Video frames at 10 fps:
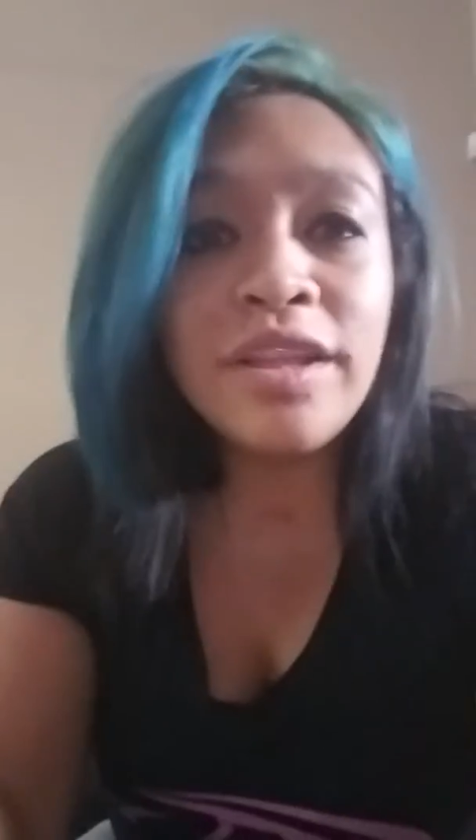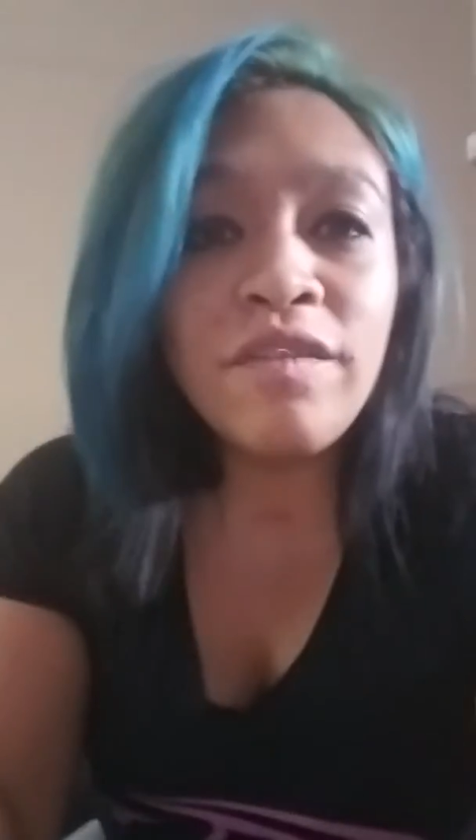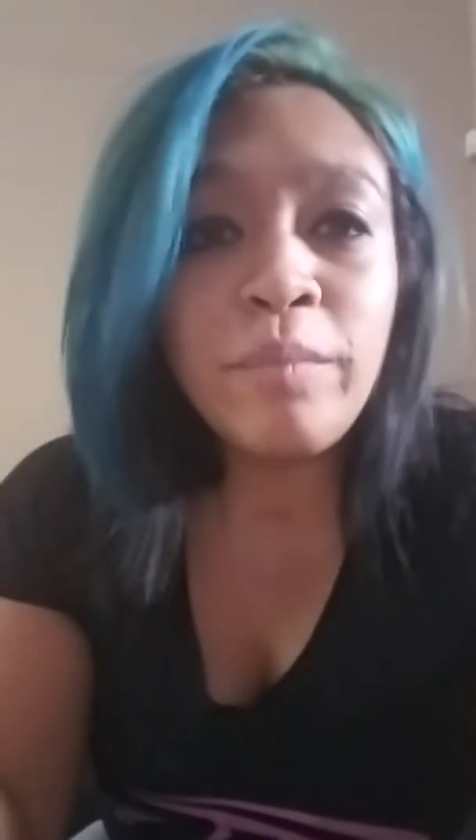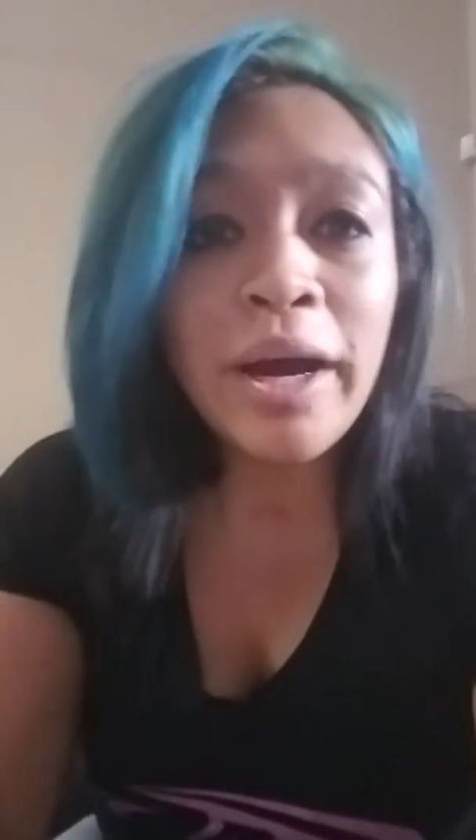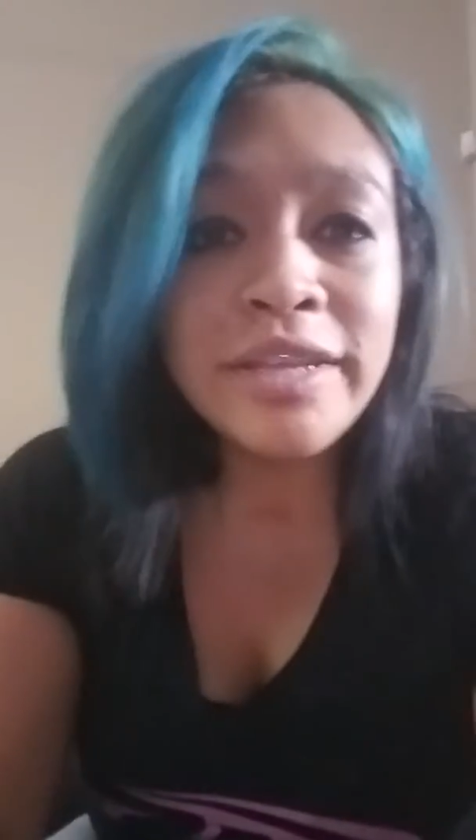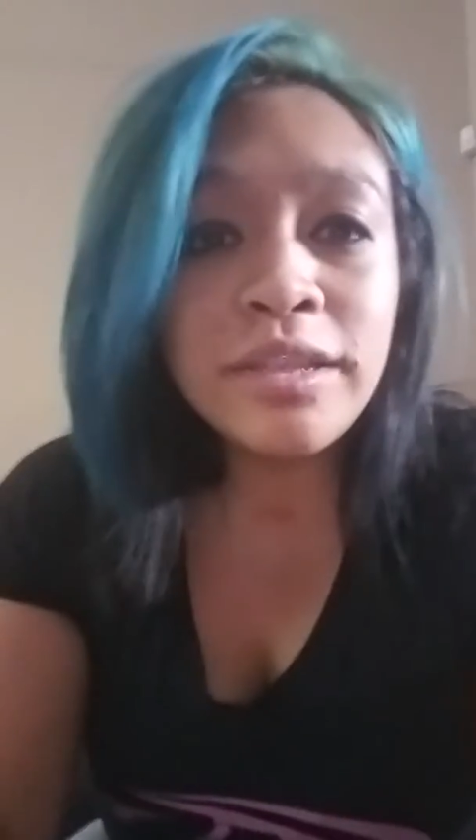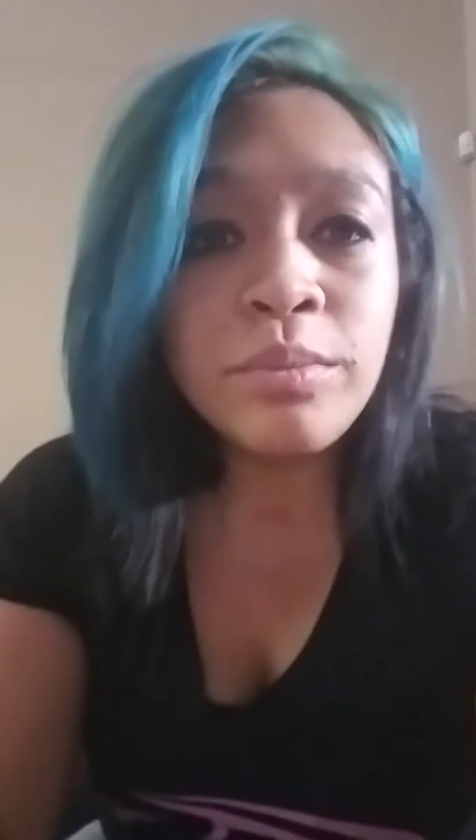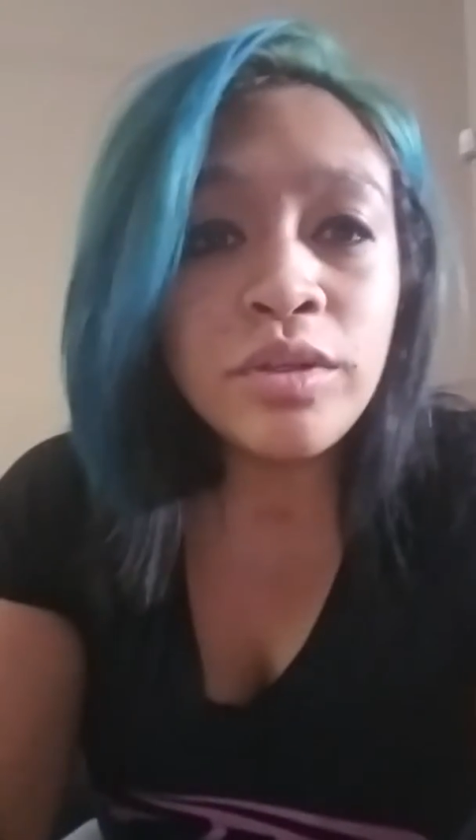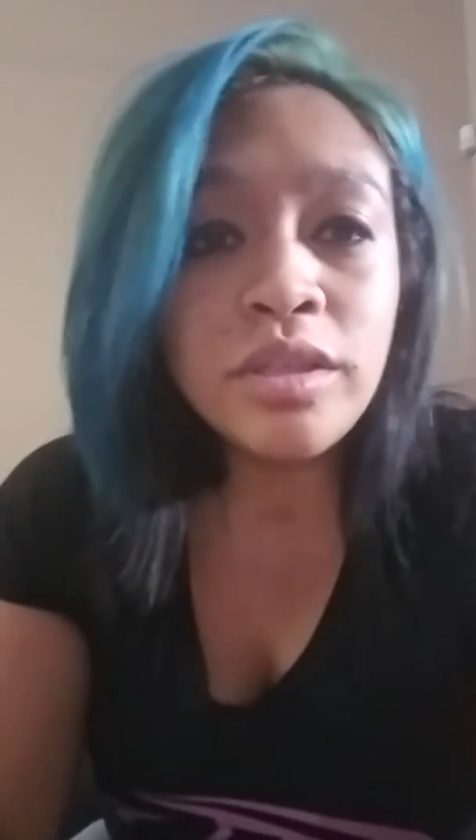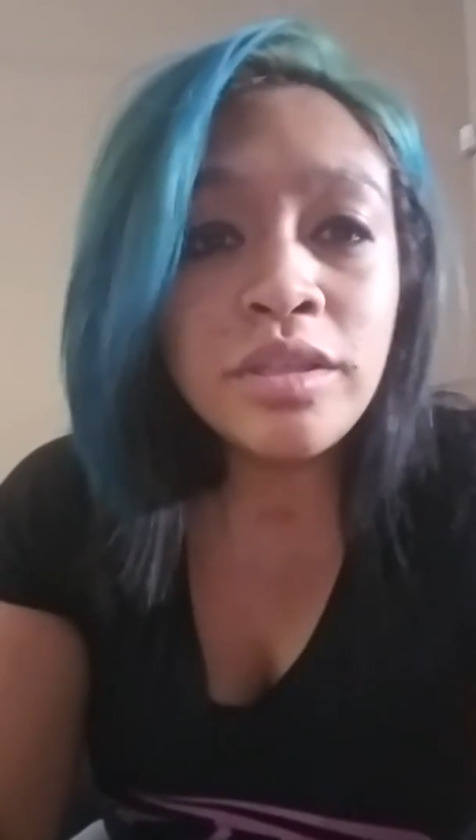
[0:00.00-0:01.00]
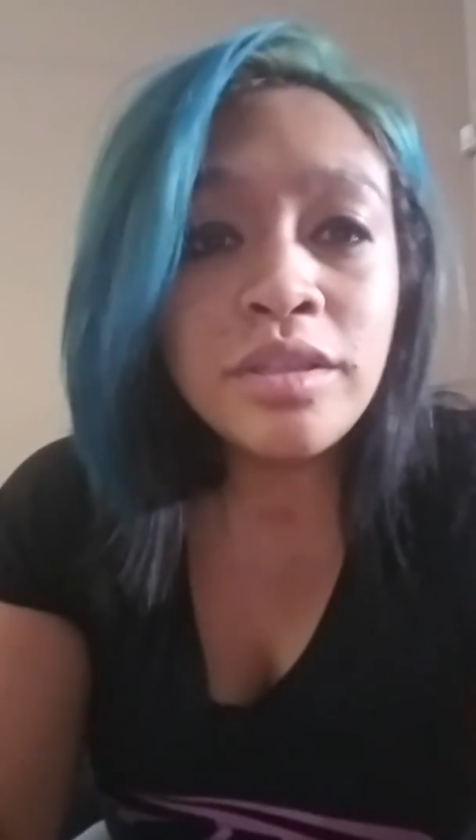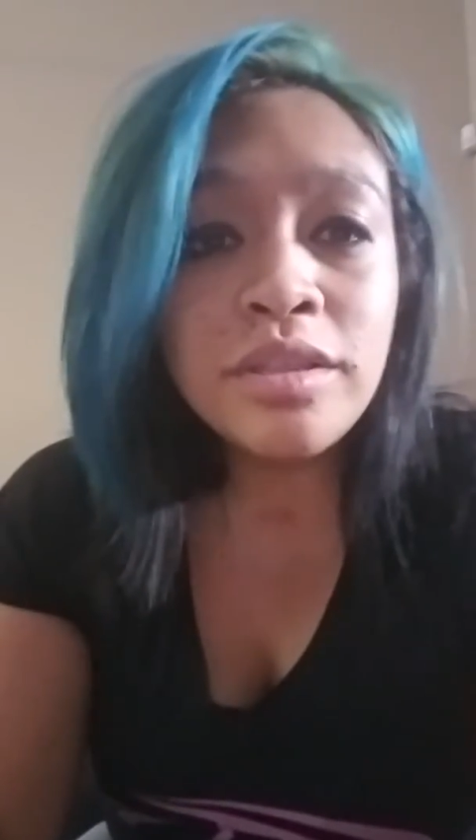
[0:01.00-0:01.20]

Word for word: love possible.